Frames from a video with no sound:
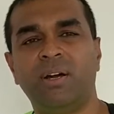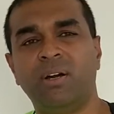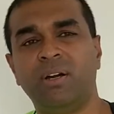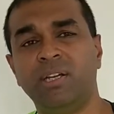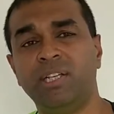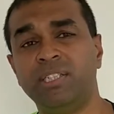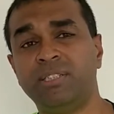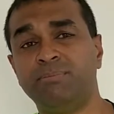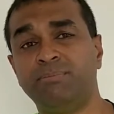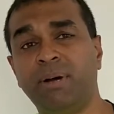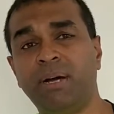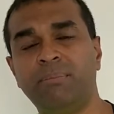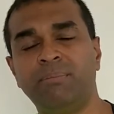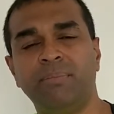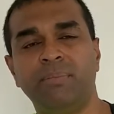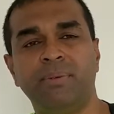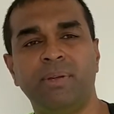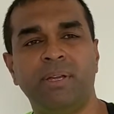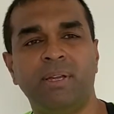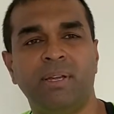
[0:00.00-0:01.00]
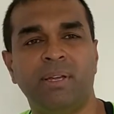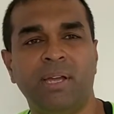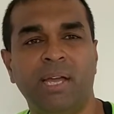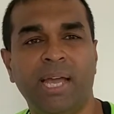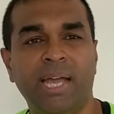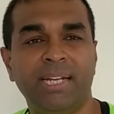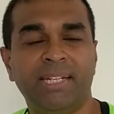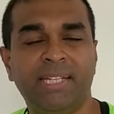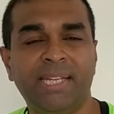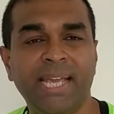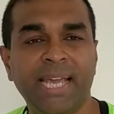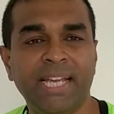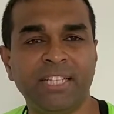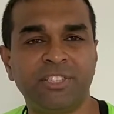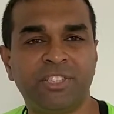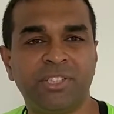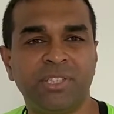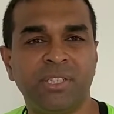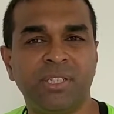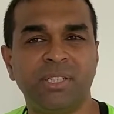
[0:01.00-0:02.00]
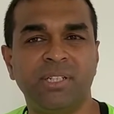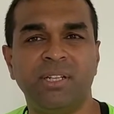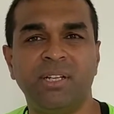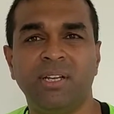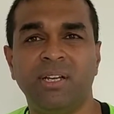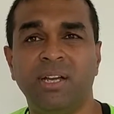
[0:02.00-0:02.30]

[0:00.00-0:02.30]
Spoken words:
His mum had cancer,